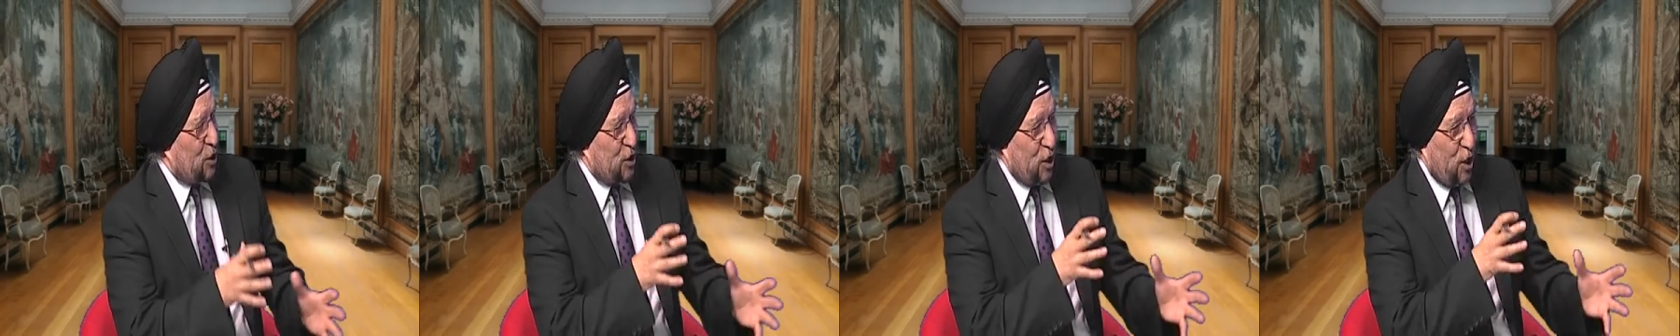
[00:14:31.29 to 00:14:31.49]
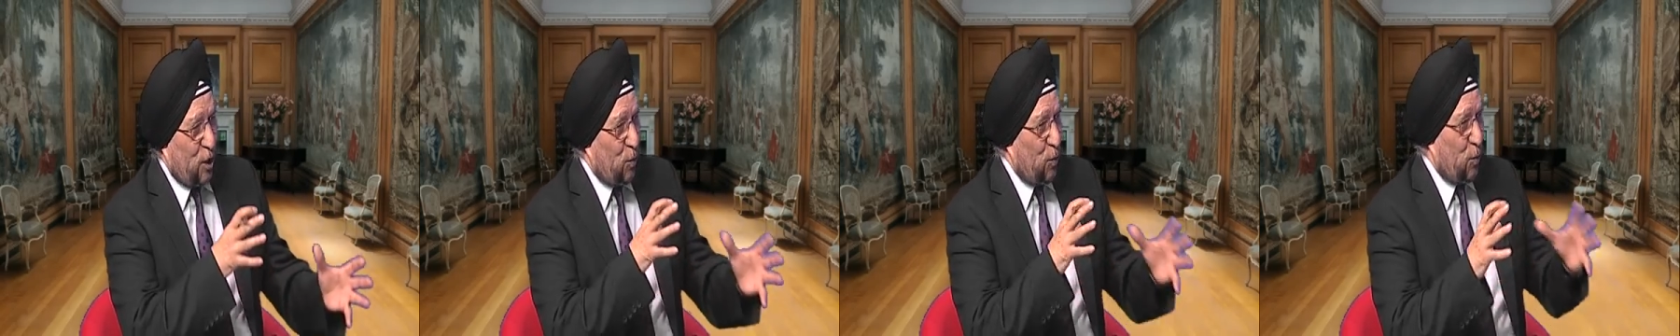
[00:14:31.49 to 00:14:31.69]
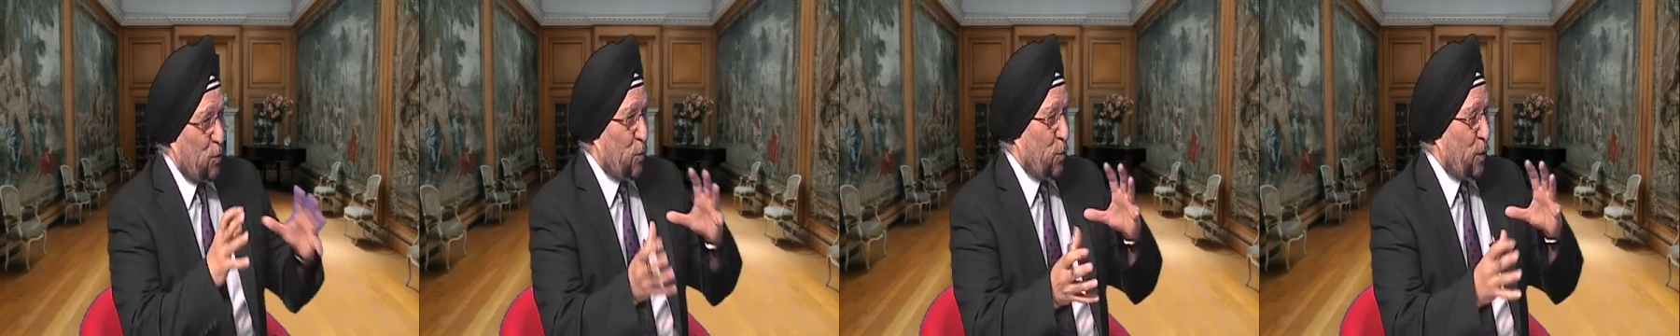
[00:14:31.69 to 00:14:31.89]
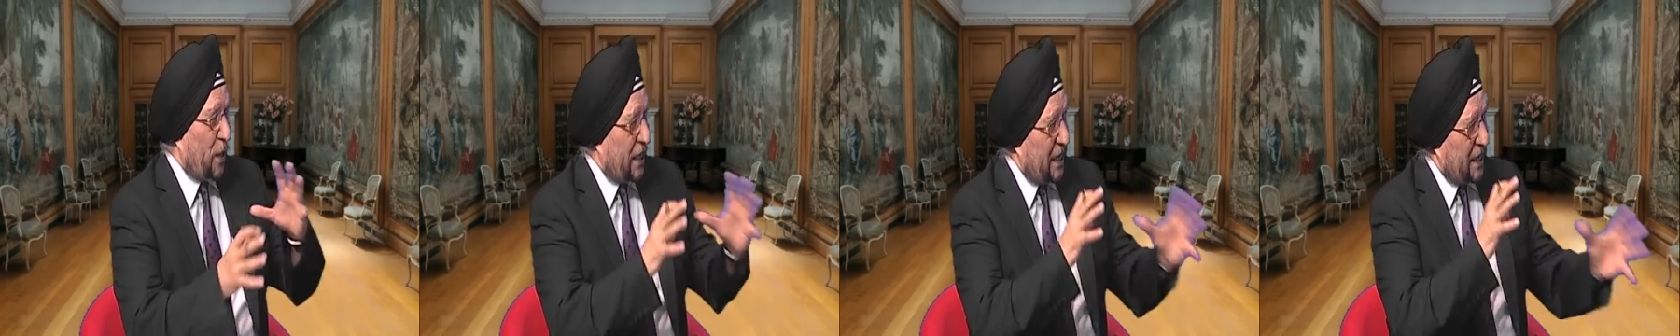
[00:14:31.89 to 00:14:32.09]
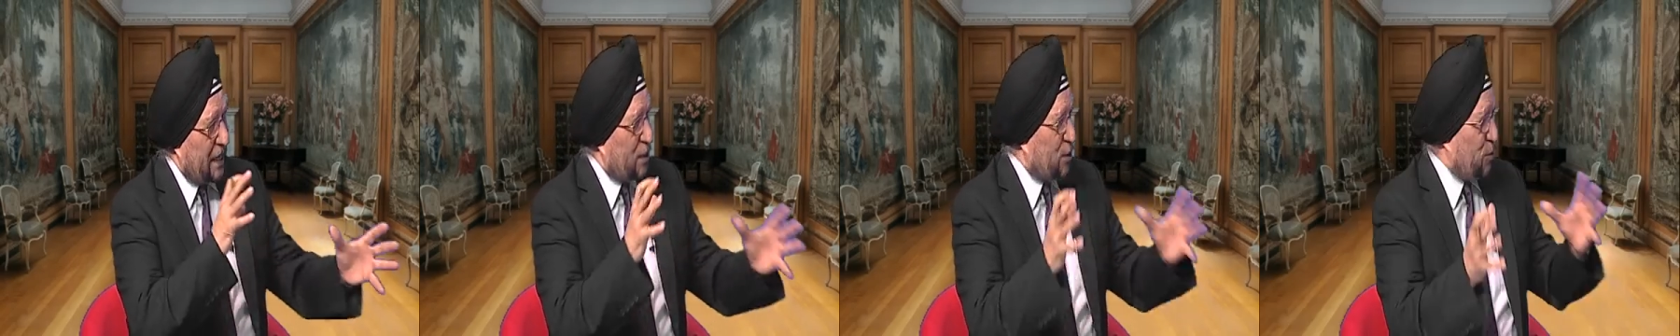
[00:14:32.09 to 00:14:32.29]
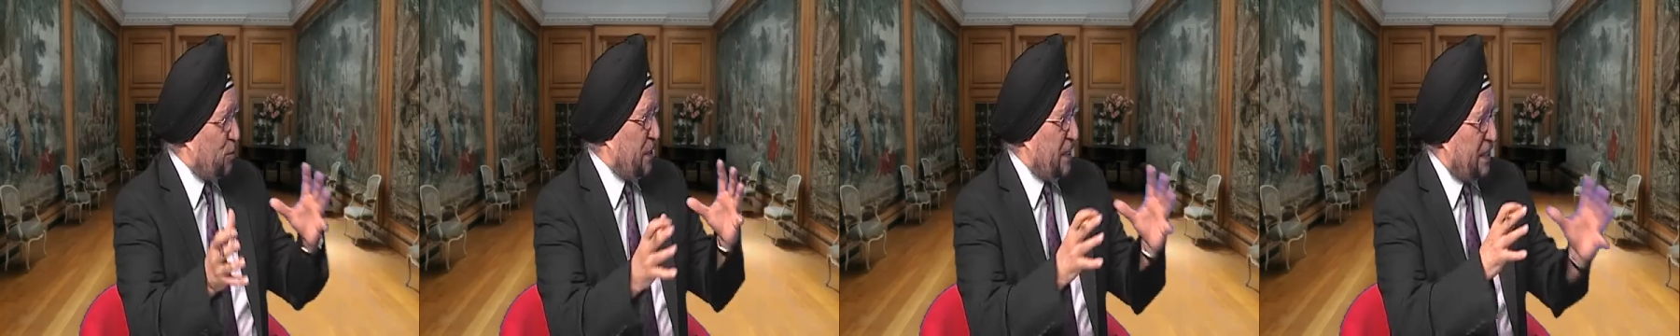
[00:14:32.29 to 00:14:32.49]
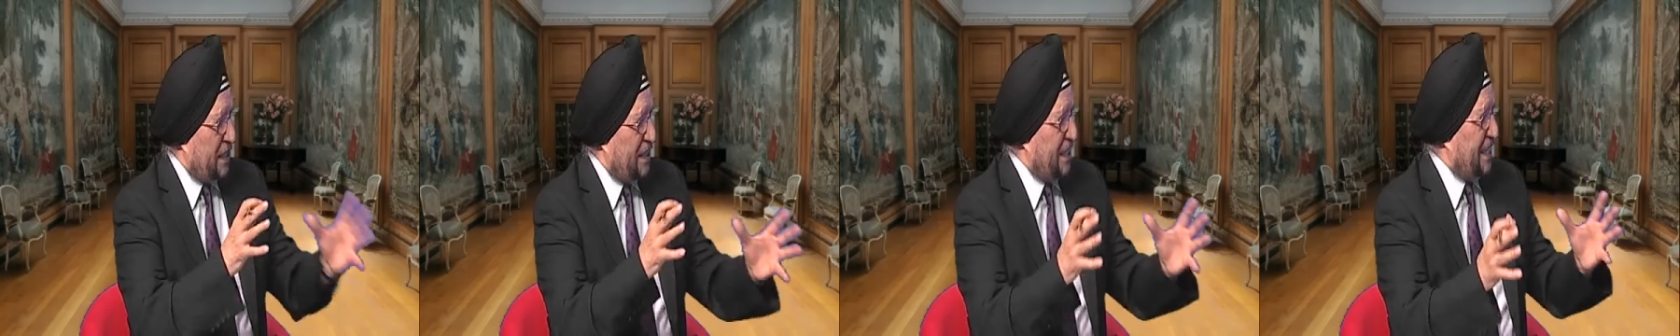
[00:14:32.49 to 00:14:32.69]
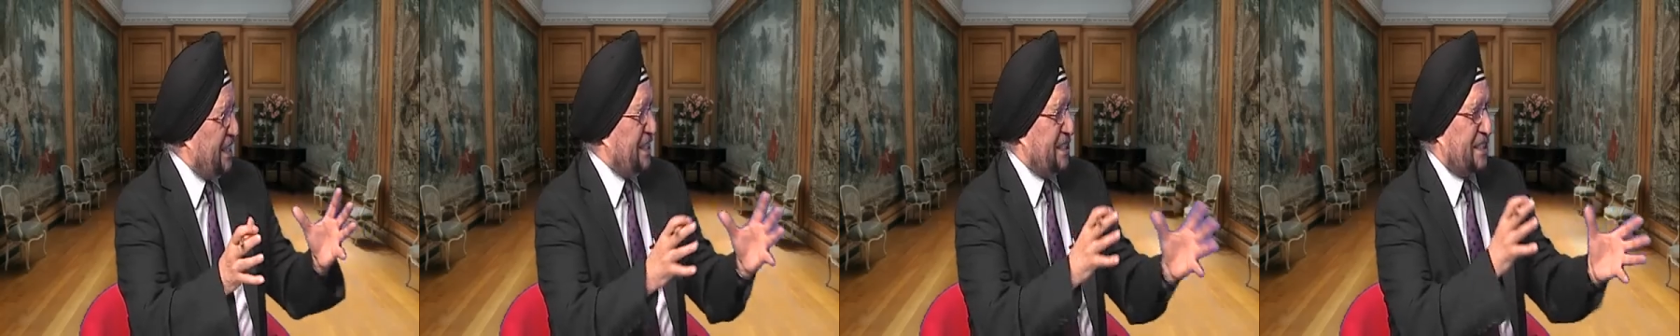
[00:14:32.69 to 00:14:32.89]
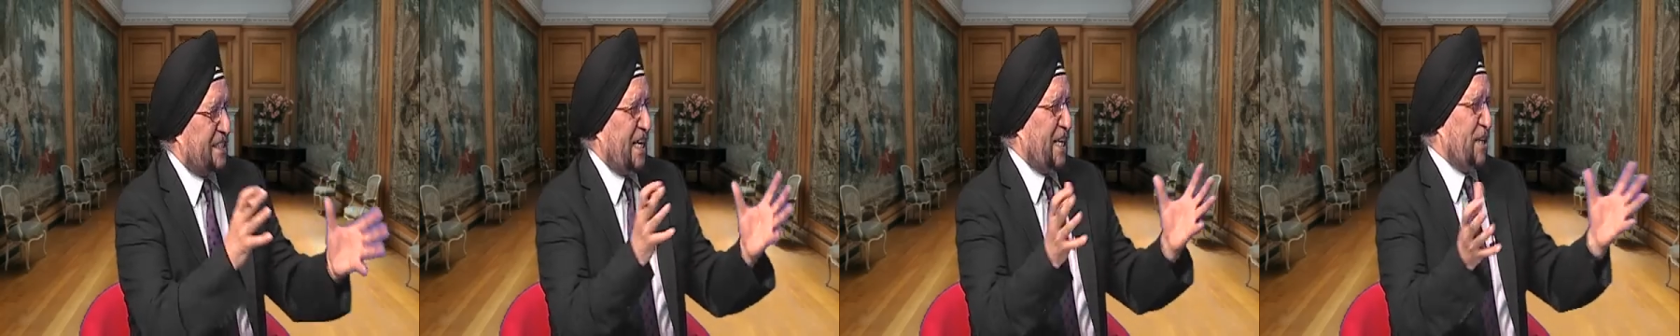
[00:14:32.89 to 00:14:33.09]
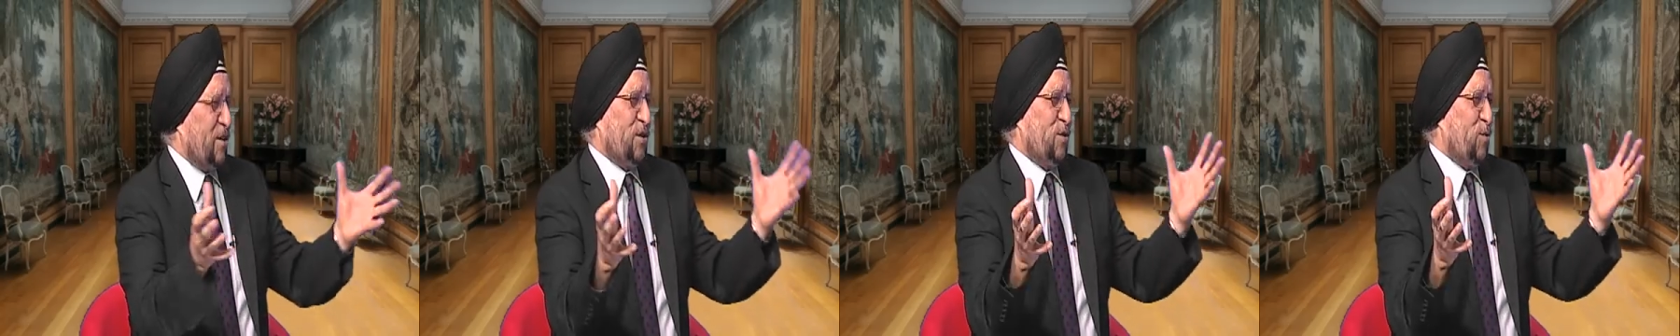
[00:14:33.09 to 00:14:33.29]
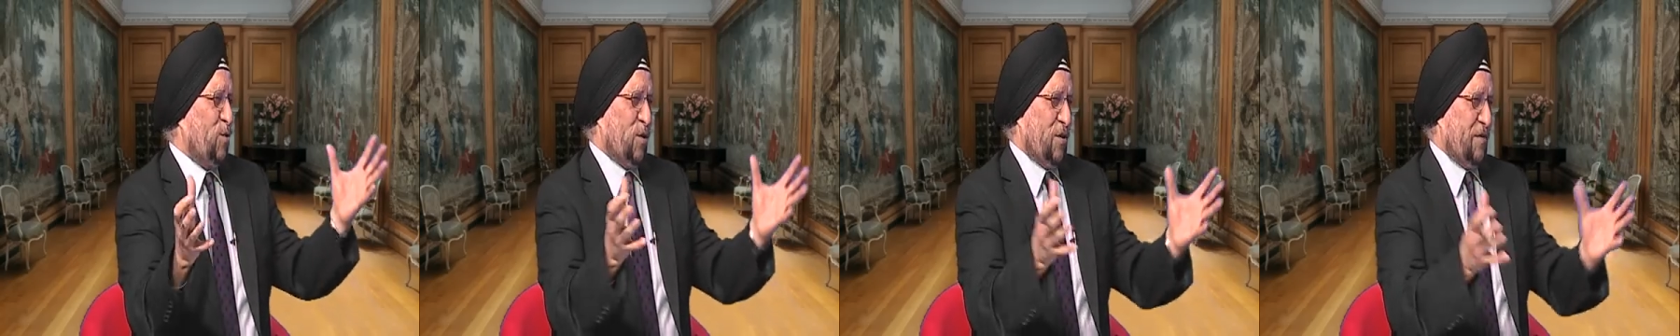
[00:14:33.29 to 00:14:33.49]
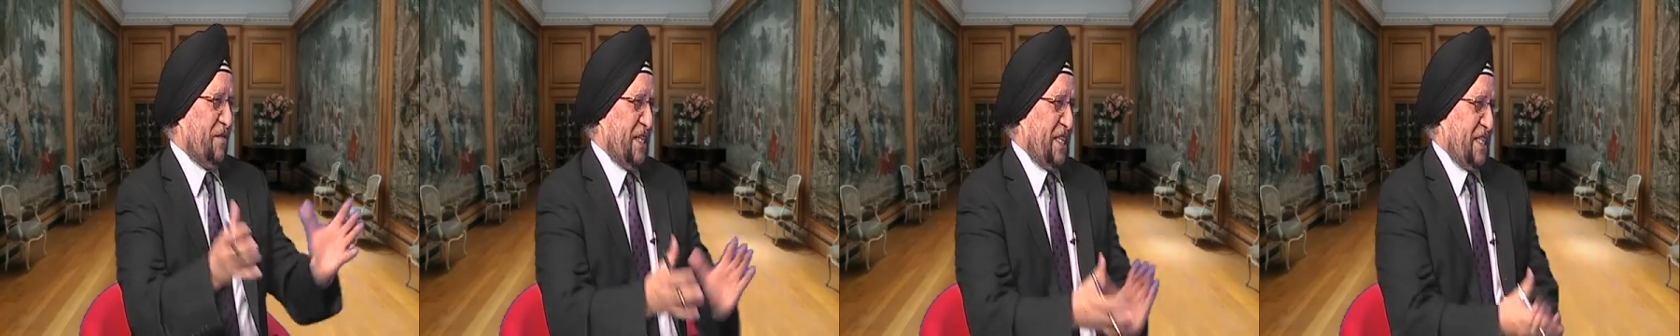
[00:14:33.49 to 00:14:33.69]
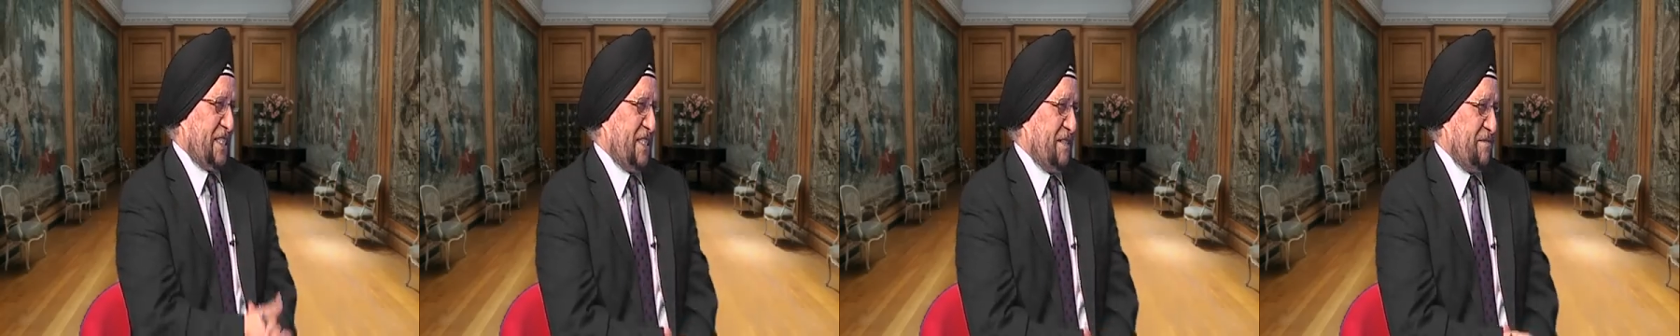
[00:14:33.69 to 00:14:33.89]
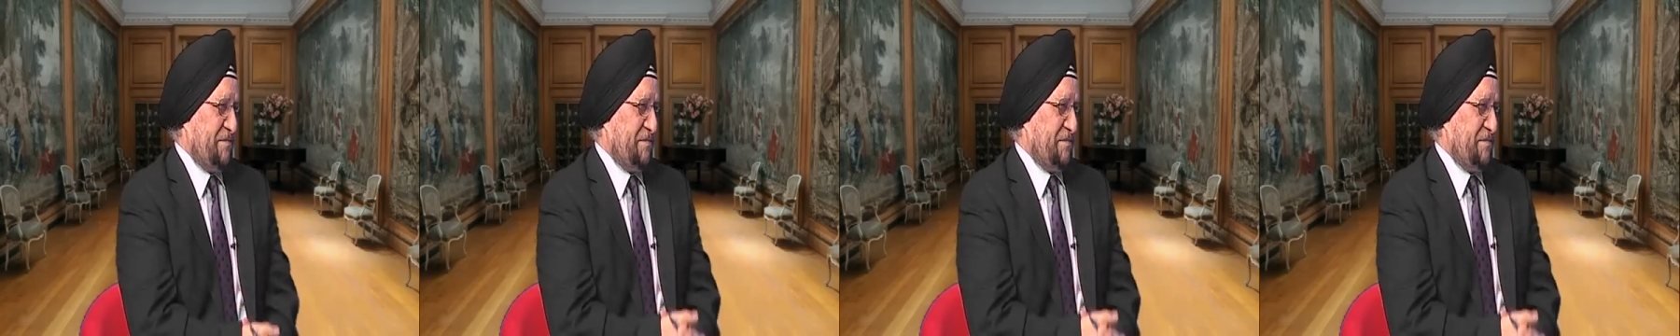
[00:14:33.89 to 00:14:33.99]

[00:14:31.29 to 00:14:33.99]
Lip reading: So where do we really stand on all of this?